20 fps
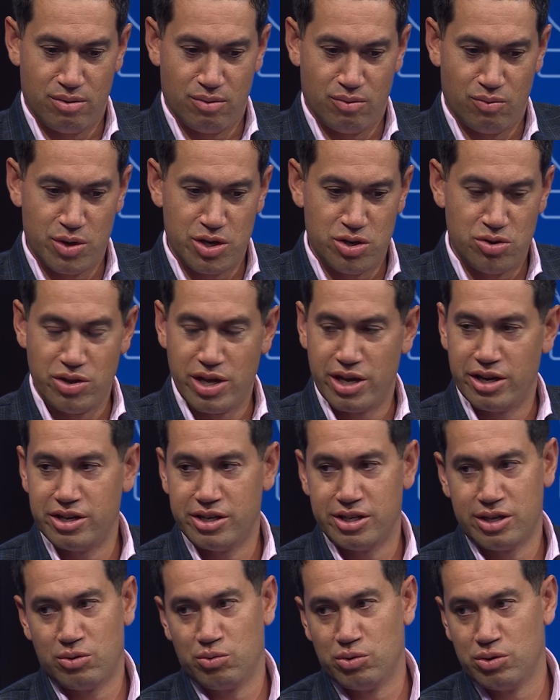we knew that
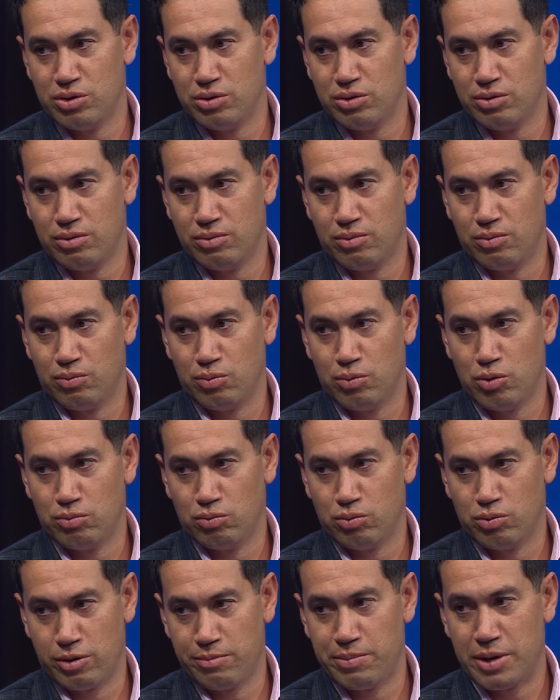India
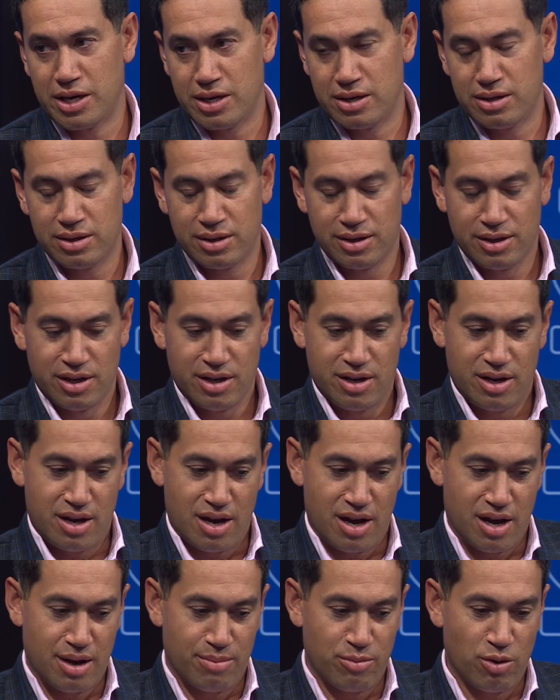would have been
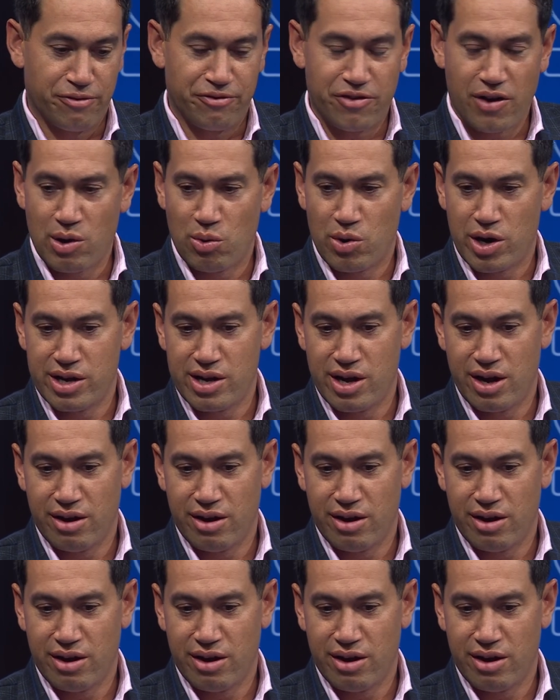not far away